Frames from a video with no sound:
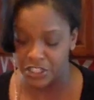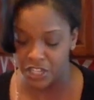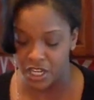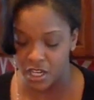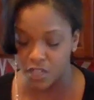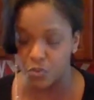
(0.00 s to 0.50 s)

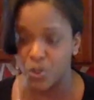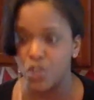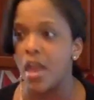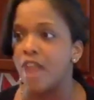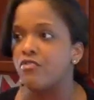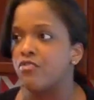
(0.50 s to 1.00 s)
genius, when you
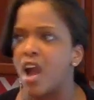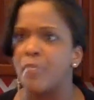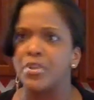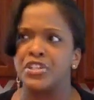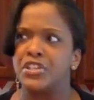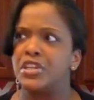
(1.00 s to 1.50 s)
have
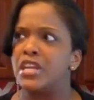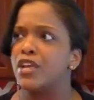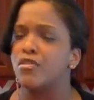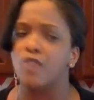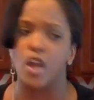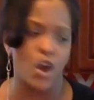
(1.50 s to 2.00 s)
Robert De
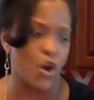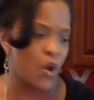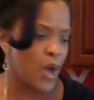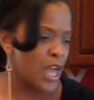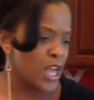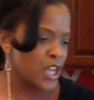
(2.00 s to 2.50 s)
Niro,
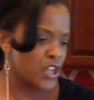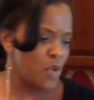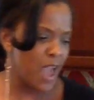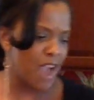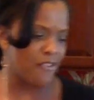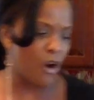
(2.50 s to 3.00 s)
you
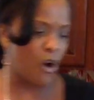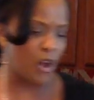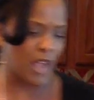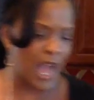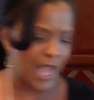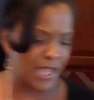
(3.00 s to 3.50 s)
have all
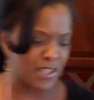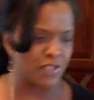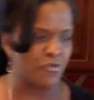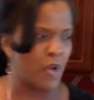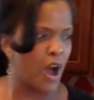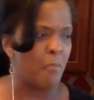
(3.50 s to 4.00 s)
kinds of
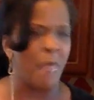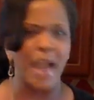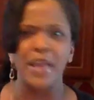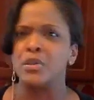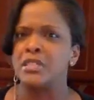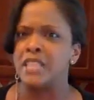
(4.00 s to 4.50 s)

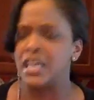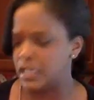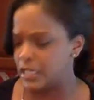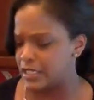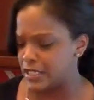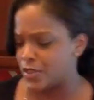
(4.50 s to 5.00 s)
Michael
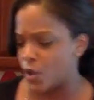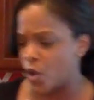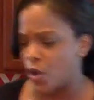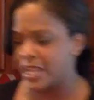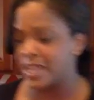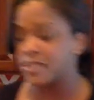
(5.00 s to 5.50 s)
Douglas in the
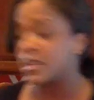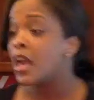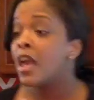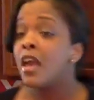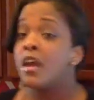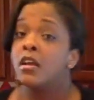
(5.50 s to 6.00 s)
audience,
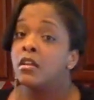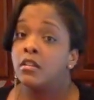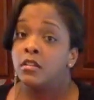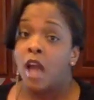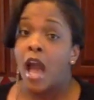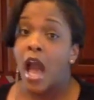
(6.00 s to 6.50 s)

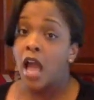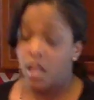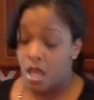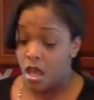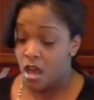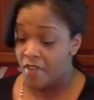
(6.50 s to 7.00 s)
I
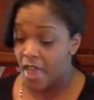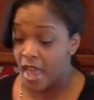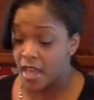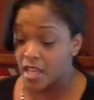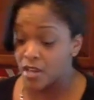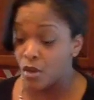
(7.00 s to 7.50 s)
love
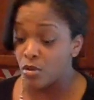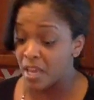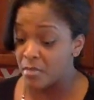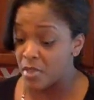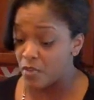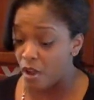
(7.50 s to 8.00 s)
Eddie. Don't get
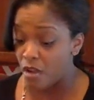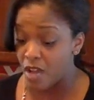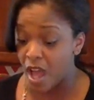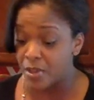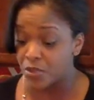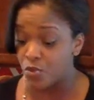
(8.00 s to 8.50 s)
me wrong.
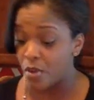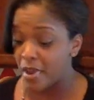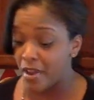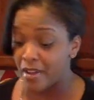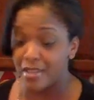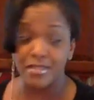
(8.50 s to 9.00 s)
Coming to
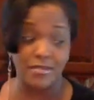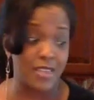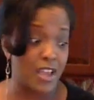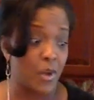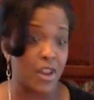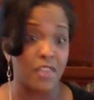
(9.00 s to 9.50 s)
America is
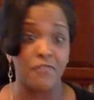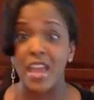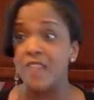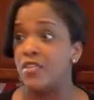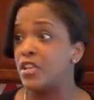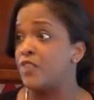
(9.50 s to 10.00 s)
still one of the
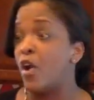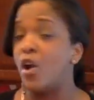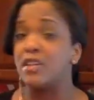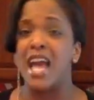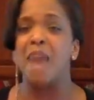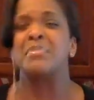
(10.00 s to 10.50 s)
favorites of all
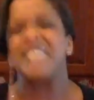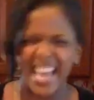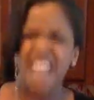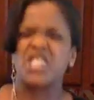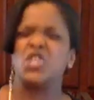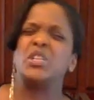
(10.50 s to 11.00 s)
time.
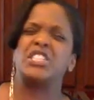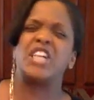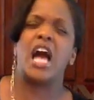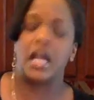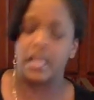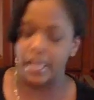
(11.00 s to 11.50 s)
Sexual
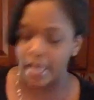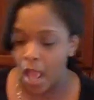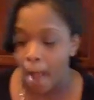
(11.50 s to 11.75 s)
chocolate.